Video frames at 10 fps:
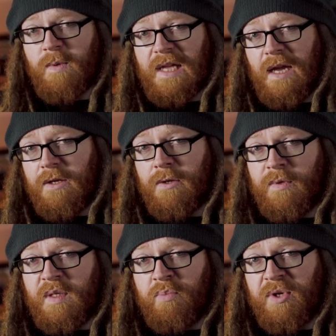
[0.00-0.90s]
What we can
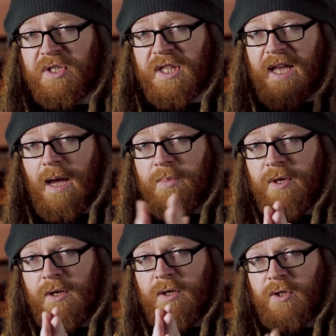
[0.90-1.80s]
do is bridge the gap
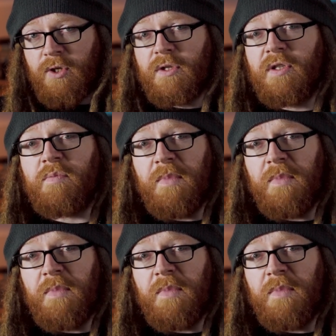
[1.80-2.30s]
just a